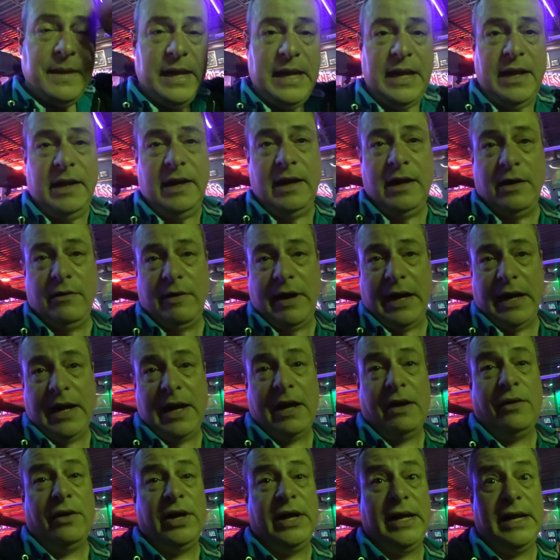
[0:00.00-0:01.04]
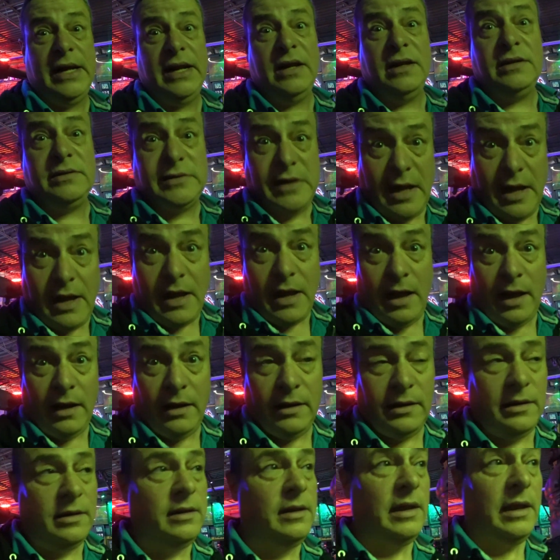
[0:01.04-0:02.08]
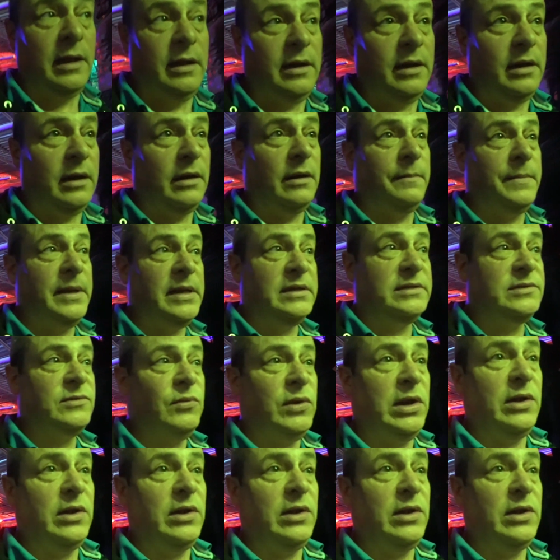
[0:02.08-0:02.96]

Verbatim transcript: in here right now and it is hot in here because we